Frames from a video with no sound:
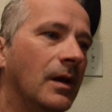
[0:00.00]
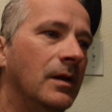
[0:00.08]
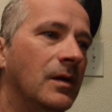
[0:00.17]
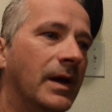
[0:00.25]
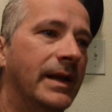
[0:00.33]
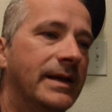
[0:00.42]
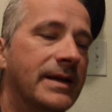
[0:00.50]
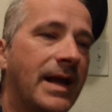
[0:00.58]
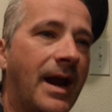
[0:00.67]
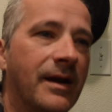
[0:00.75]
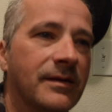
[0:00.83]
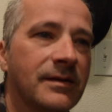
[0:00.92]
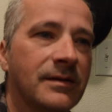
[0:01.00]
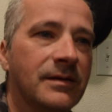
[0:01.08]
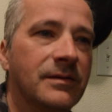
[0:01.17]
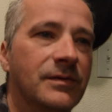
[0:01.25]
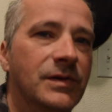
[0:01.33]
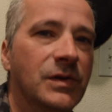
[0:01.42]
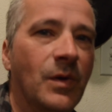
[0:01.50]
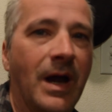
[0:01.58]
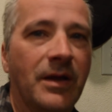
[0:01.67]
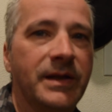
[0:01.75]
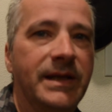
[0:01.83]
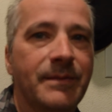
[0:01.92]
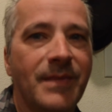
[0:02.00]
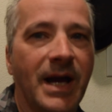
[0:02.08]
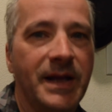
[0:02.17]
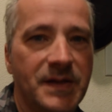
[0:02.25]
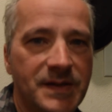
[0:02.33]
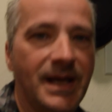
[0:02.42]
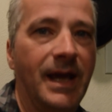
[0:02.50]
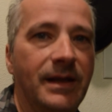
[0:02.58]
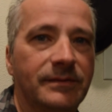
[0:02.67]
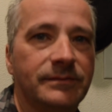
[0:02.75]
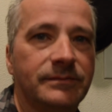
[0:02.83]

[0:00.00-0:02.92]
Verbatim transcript: you got to get out of the duality mindset